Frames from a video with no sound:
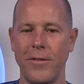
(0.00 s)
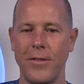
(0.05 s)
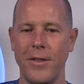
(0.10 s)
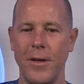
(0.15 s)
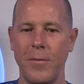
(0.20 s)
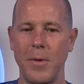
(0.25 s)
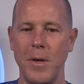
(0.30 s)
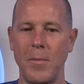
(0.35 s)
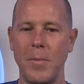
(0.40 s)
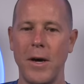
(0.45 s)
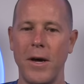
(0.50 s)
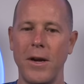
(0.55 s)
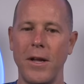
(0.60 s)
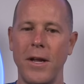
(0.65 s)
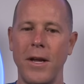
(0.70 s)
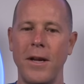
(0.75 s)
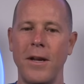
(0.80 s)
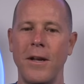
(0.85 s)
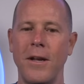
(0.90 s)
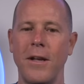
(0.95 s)
They'll be
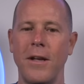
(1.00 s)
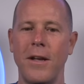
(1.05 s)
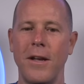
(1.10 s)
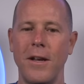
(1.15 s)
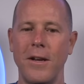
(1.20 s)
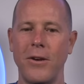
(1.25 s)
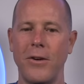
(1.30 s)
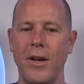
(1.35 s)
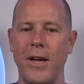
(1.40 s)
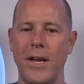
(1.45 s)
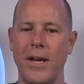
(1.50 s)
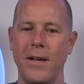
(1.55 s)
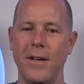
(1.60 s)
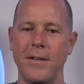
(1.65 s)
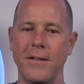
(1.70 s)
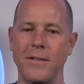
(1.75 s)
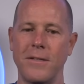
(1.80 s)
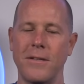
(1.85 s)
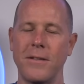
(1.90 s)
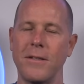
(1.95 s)
putty in your
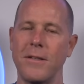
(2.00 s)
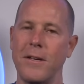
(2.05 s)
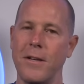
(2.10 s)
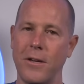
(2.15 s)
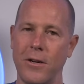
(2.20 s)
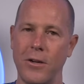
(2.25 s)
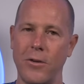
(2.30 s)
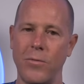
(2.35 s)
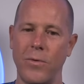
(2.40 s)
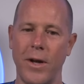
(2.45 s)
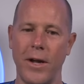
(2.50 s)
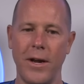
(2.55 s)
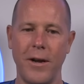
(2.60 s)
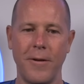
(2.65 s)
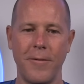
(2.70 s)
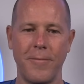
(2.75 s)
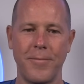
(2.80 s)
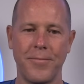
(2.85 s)
hands in a good way.